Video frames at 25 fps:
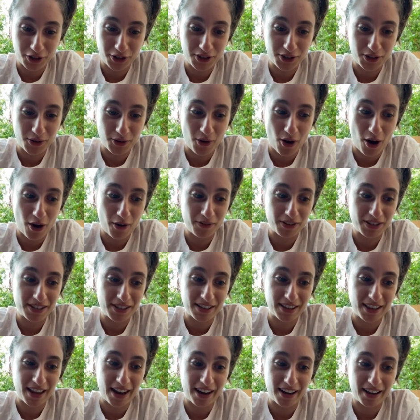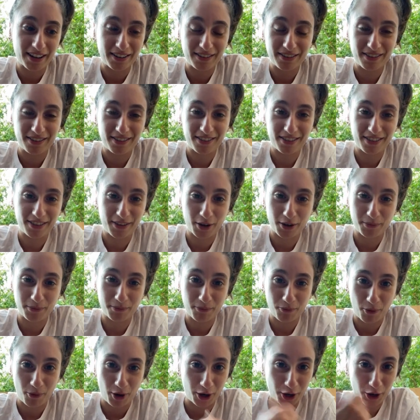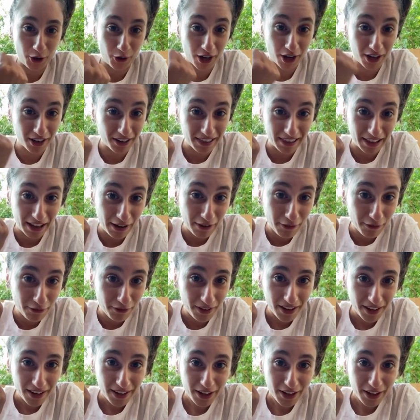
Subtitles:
So obviously, like where you're gonna live,